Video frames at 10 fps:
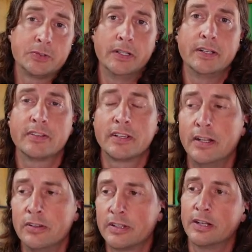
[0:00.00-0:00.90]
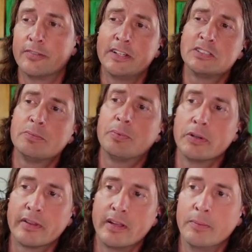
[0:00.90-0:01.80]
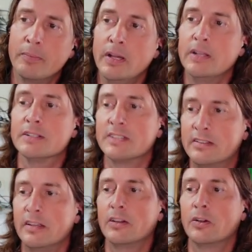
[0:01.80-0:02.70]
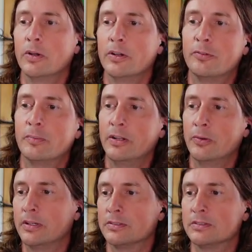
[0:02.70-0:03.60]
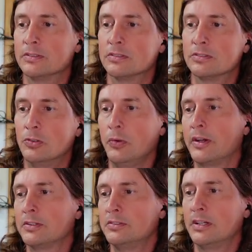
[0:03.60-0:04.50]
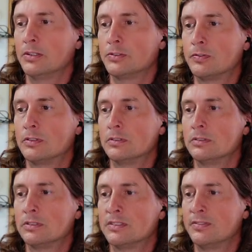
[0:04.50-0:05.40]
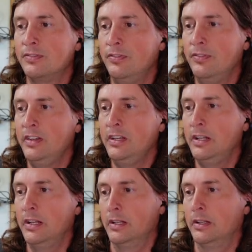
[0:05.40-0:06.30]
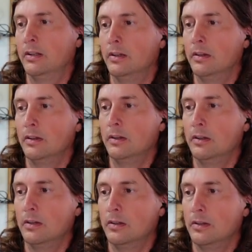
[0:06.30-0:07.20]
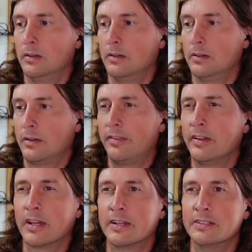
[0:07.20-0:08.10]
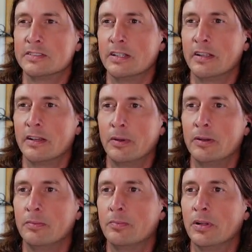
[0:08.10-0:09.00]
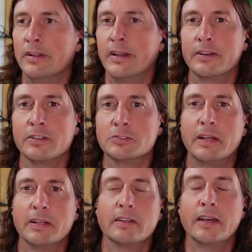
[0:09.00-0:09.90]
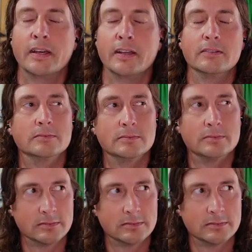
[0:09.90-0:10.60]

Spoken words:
That's where you have to kind of look at it. If I support them, does that take away from anyone else's? $2,000 for Sweden. I think I can say that. My bloodline goes back to that